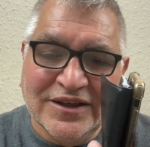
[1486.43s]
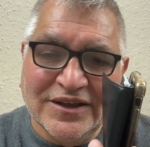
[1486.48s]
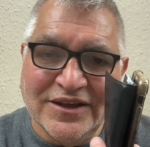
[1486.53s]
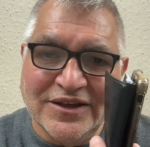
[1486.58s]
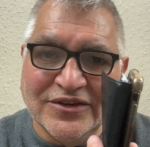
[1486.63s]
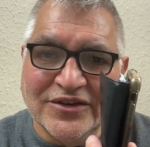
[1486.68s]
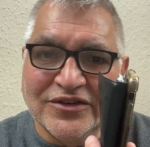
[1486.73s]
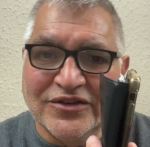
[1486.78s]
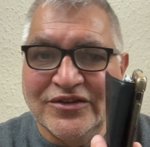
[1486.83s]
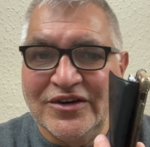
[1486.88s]

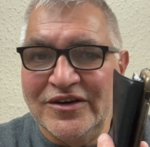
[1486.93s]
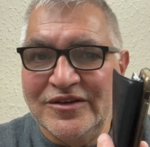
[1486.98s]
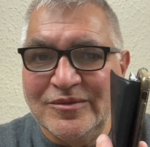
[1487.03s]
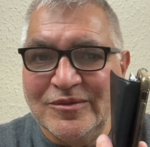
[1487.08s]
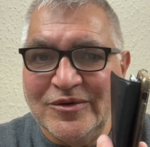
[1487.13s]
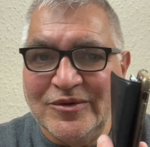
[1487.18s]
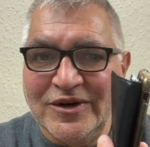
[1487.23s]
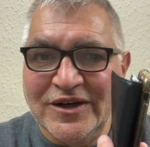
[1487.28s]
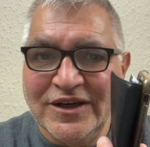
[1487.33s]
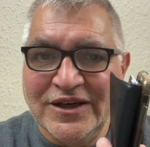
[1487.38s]
either throw them
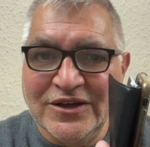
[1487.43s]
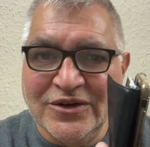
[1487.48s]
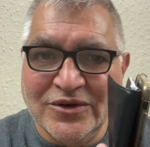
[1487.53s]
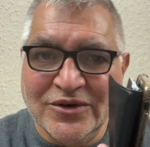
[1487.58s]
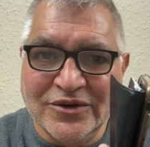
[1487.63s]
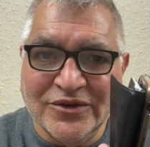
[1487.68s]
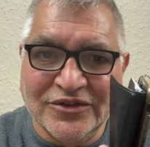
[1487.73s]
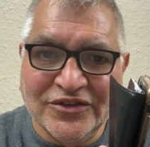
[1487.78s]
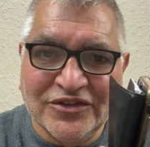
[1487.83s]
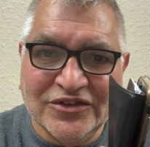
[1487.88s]
away
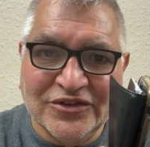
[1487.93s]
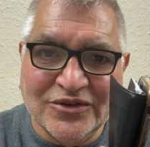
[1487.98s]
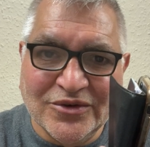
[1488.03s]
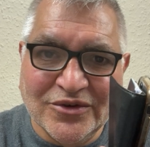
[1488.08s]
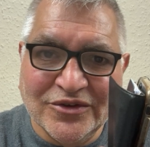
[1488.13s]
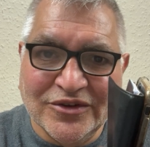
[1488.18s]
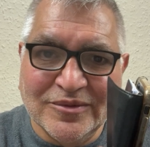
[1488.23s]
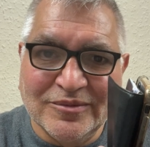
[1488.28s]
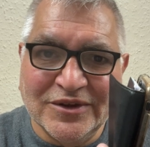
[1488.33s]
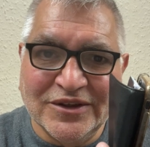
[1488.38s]
or
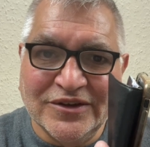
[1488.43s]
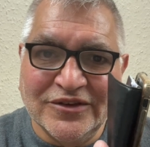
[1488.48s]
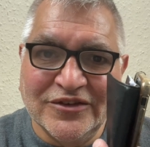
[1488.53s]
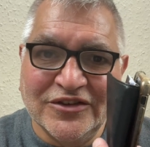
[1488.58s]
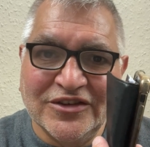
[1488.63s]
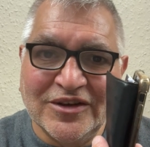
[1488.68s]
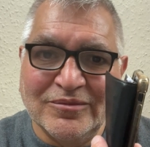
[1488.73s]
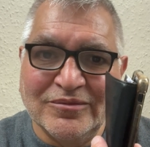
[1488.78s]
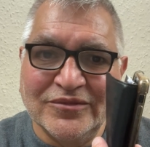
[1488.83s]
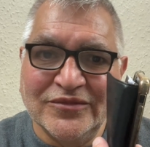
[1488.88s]
store them in
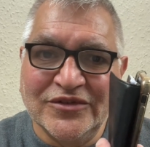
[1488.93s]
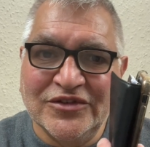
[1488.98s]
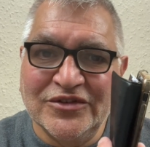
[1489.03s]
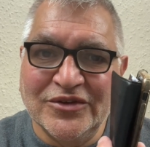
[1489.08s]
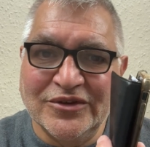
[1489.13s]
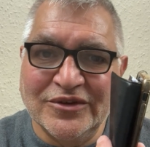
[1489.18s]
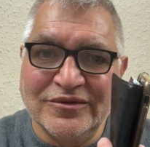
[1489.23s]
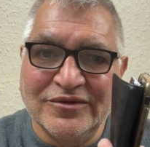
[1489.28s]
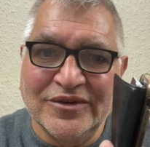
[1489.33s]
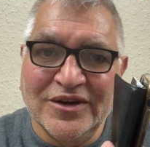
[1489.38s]
some
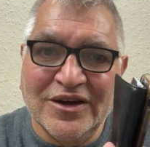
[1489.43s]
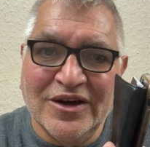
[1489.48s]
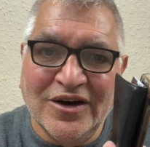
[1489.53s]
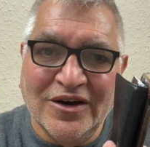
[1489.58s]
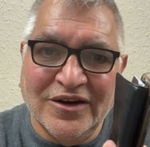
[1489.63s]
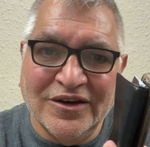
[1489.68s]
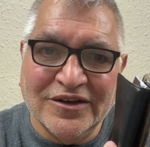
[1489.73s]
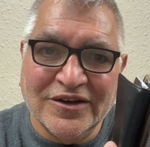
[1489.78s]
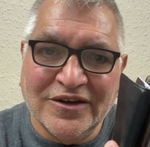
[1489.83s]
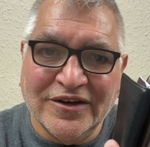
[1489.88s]
sort of
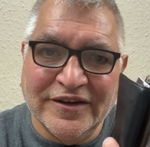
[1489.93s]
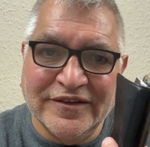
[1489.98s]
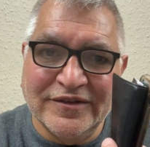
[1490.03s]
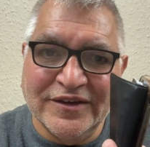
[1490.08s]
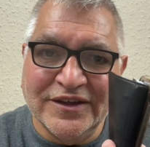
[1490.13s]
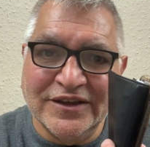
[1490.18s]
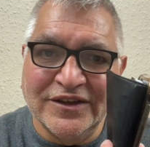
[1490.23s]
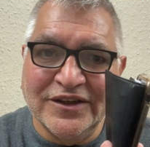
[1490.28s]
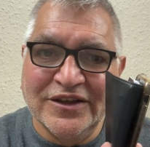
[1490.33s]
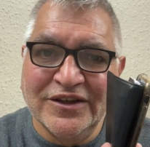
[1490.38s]

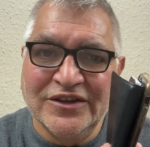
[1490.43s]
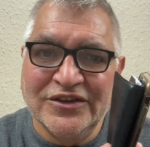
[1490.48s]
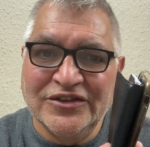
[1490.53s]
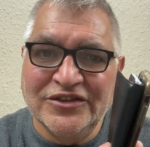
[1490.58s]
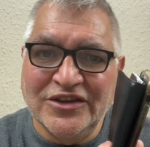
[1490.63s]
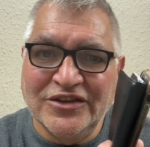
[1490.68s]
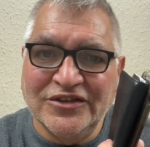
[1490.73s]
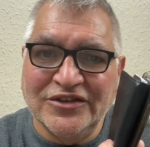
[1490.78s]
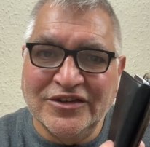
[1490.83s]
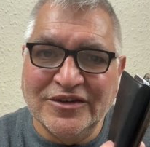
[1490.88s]
archiving
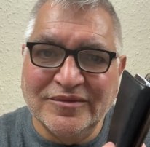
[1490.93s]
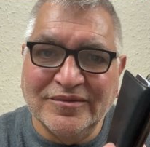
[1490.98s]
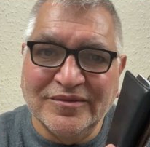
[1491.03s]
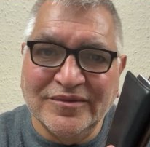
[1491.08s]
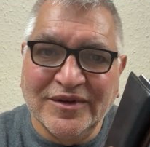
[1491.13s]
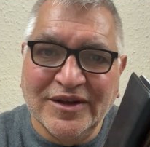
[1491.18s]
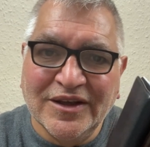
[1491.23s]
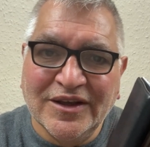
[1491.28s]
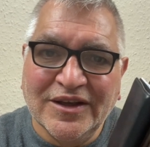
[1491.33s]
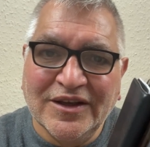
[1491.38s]
system.
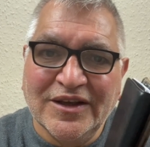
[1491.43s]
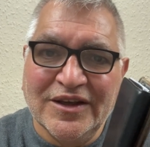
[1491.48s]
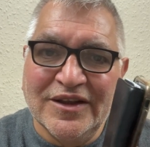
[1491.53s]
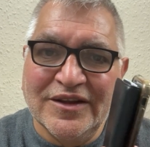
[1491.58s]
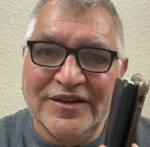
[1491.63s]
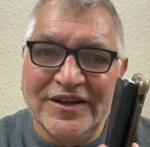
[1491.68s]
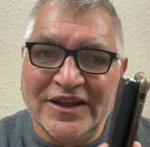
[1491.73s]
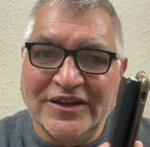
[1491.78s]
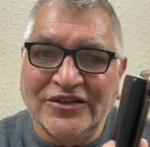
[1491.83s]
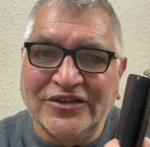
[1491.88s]

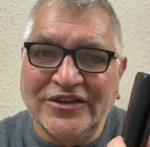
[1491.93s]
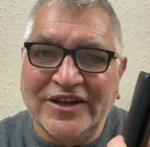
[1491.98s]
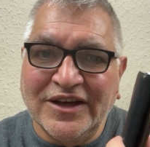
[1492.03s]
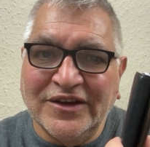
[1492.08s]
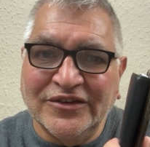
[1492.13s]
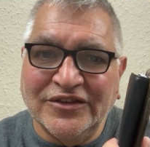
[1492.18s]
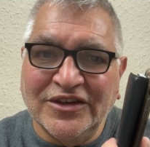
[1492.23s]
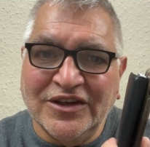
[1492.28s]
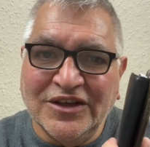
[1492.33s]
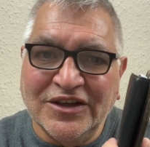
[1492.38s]
That's down
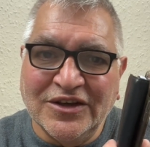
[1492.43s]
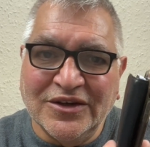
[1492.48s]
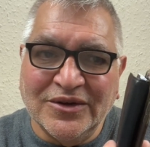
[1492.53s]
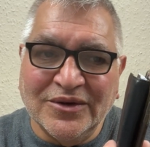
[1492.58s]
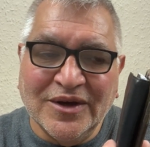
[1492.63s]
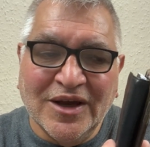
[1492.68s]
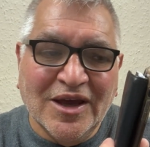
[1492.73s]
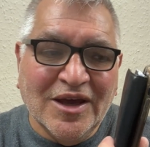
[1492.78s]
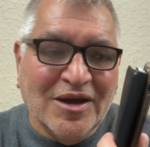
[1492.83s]
to you.